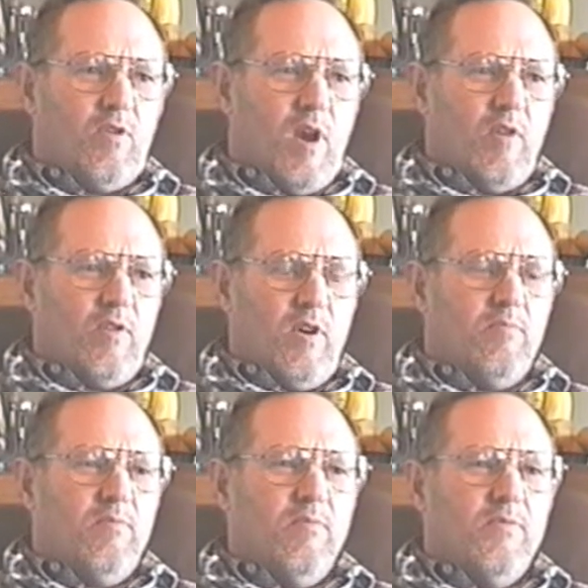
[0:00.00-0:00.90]
for
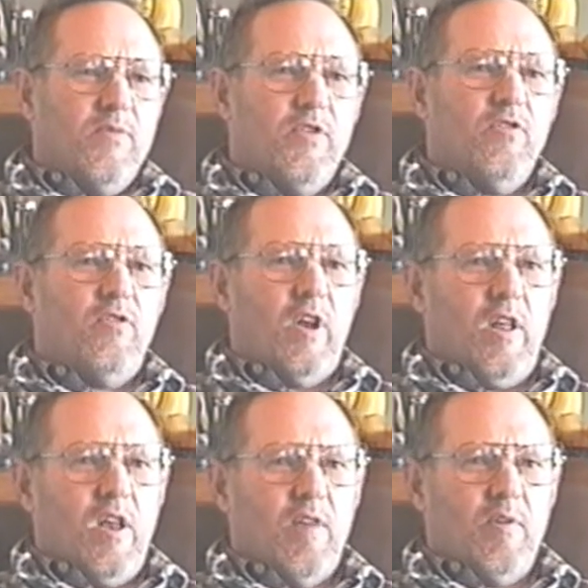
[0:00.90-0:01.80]
every
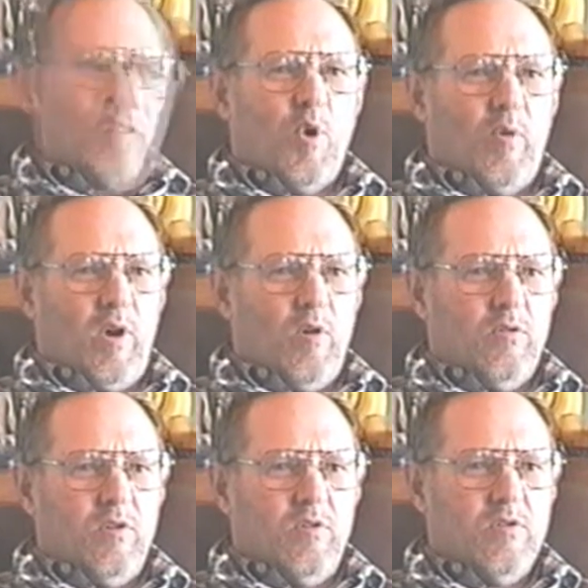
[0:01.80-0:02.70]
city, every port we
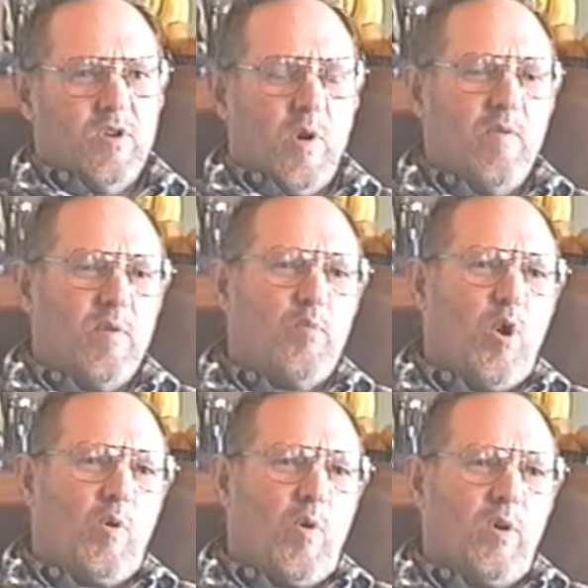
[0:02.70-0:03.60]
go to. So every
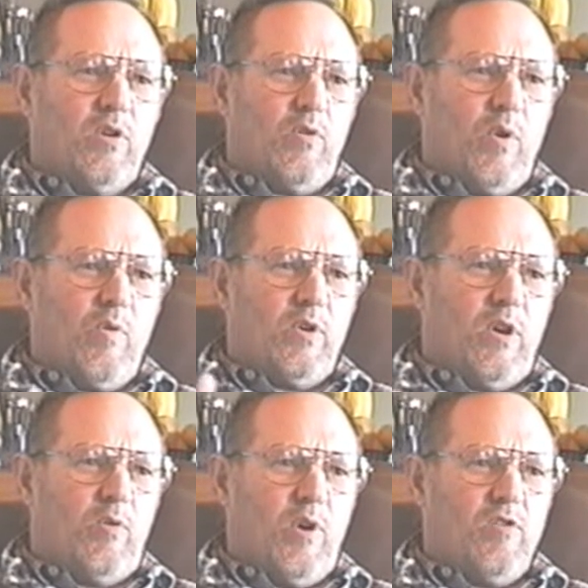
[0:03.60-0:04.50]
port we went
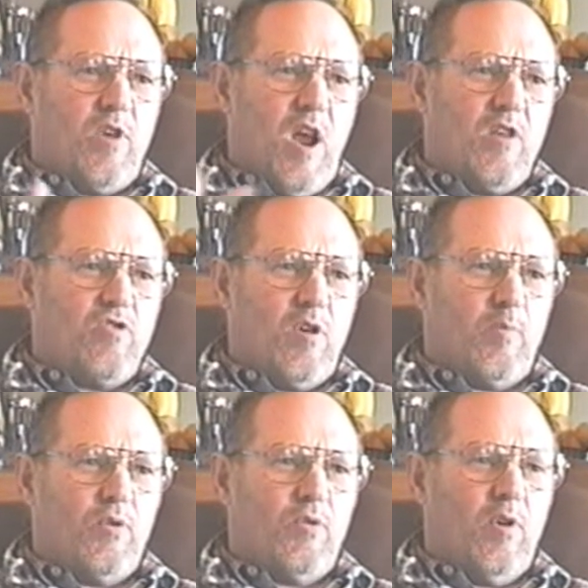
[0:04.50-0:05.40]
to Greece, I had shore
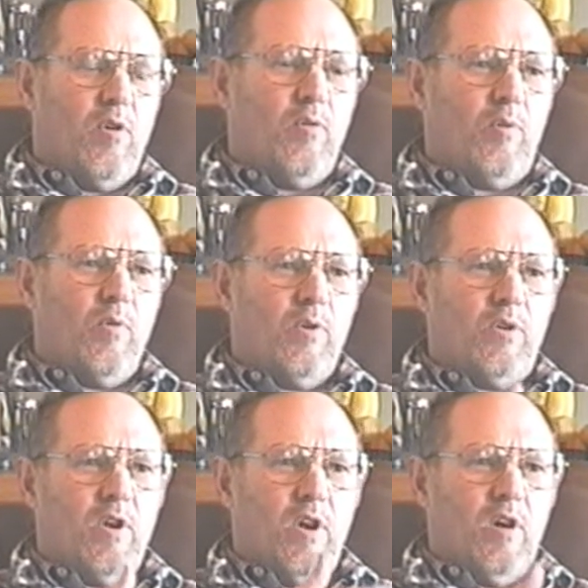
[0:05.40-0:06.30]
patrol. We
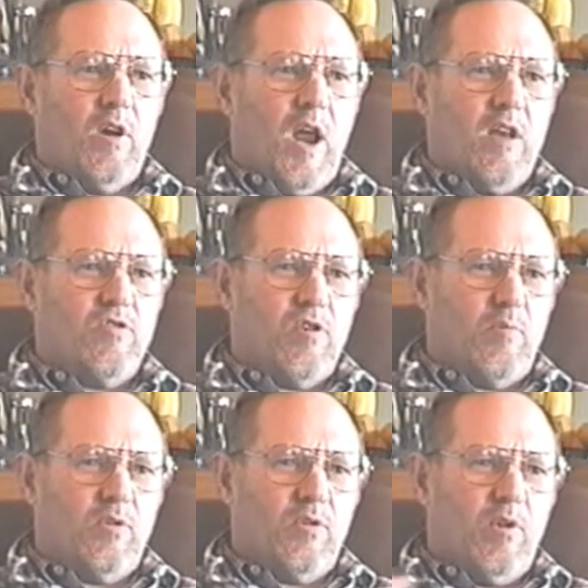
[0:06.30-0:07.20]
went here, I had
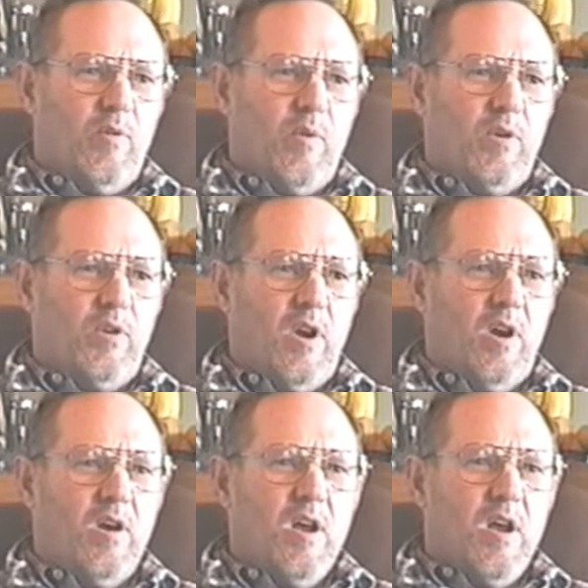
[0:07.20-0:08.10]
shore patrol. We went
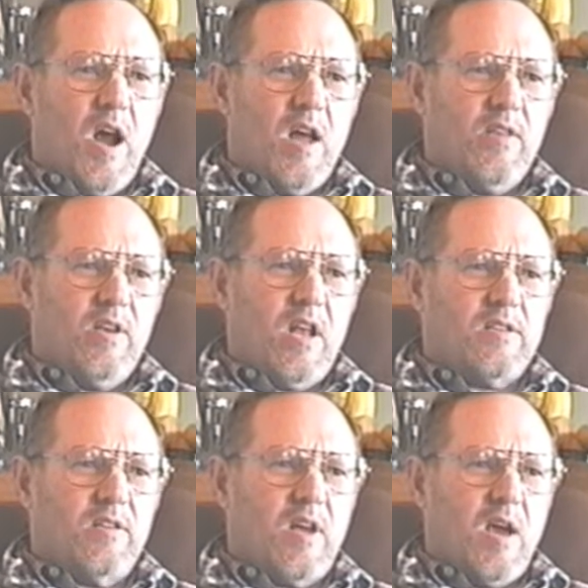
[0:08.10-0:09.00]
there. I think
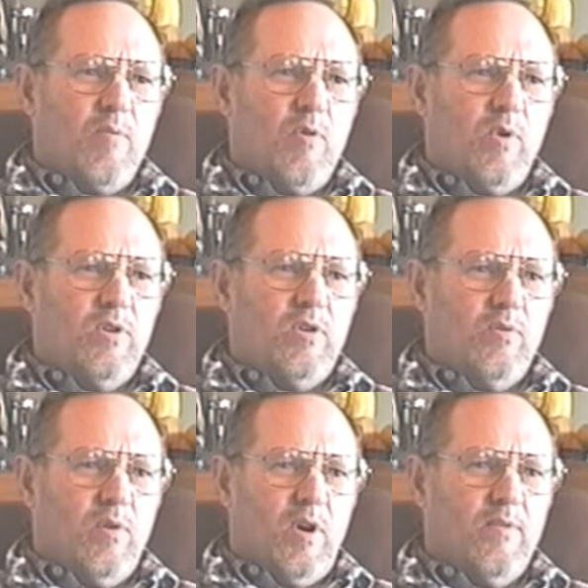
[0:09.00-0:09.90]
that's the time we went
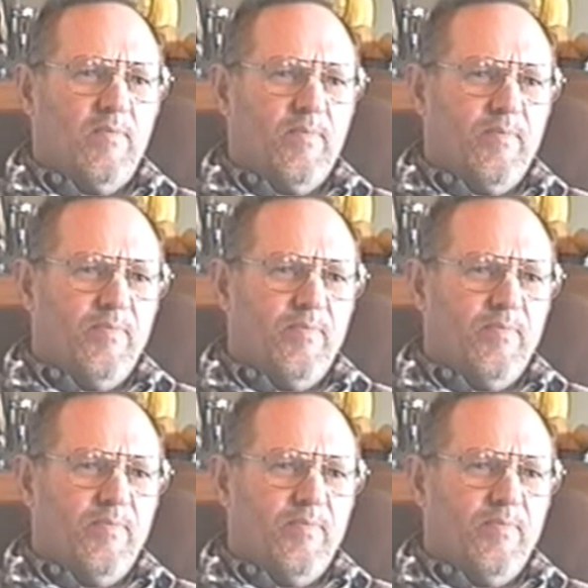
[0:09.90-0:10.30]
to